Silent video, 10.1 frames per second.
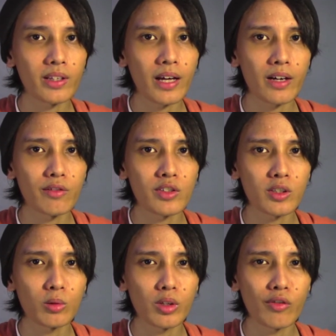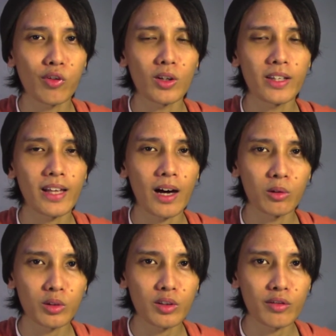I've slowly fallen
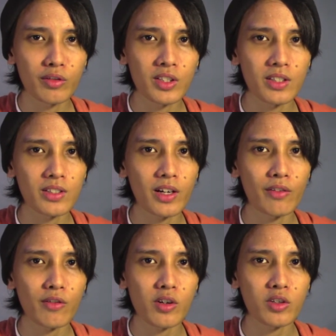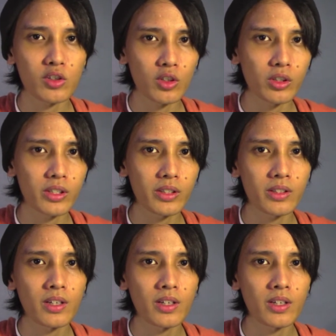out of since I first saw it.